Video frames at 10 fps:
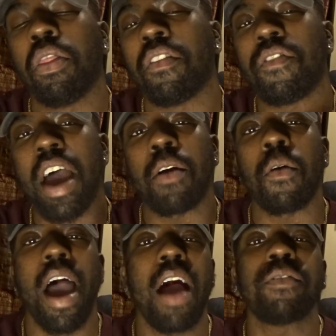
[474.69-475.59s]
the
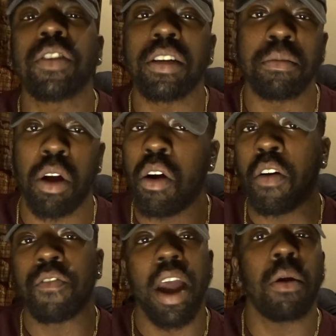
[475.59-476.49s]
pharaoh after him or
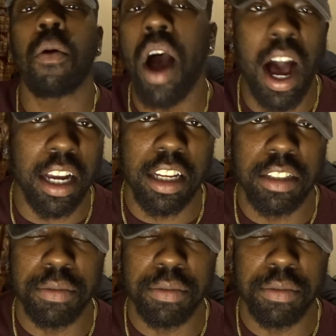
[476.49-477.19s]
pharaoh Ak.